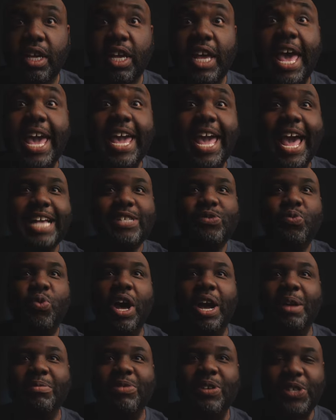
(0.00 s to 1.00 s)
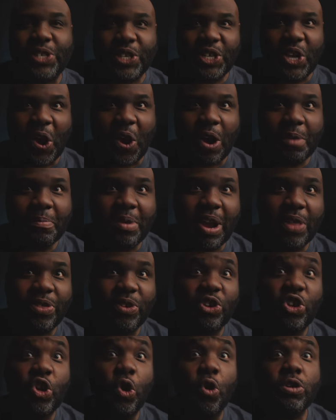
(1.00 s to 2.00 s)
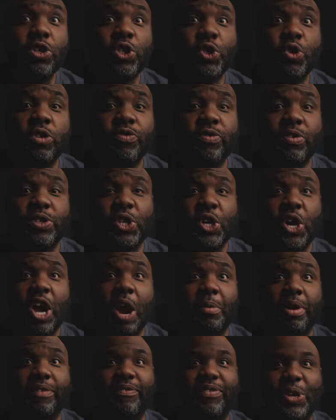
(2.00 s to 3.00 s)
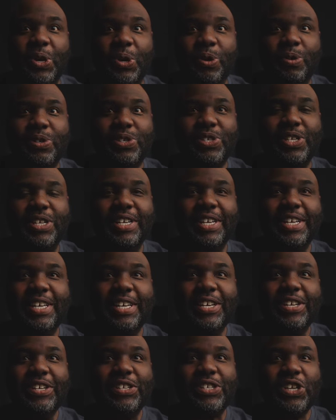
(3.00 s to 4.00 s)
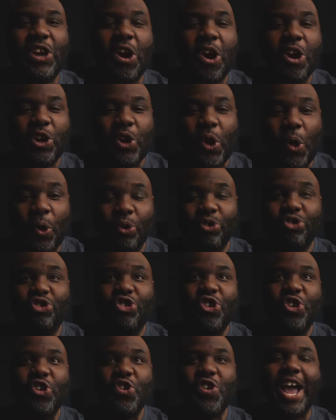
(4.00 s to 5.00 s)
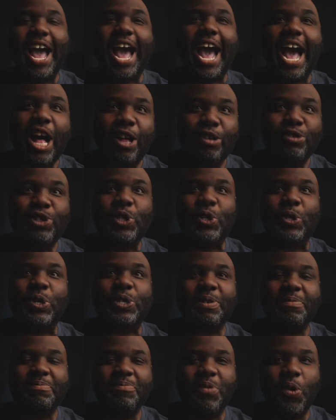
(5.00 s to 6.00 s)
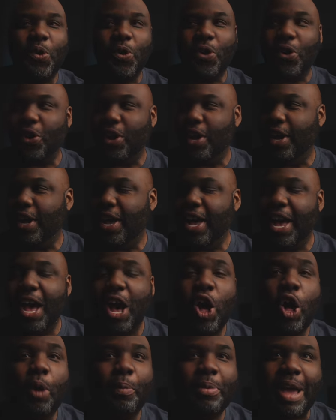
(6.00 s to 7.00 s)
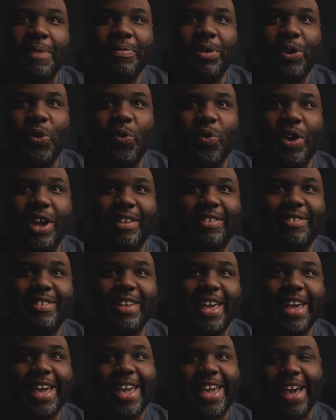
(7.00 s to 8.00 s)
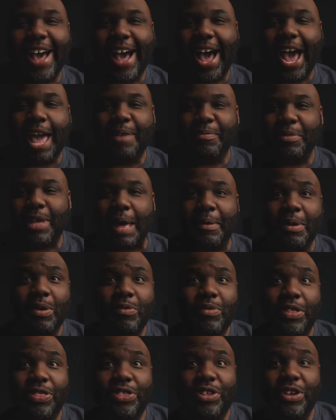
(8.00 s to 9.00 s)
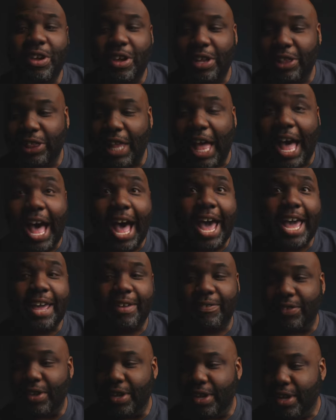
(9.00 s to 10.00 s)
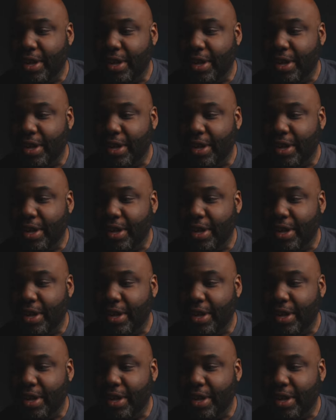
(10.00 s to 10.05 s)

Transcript: Hey guys, welcome to Cigar Brother, your source for cigar reviews, cigar culture, how to's, and more. Hope you're having a great day. I am coming with you live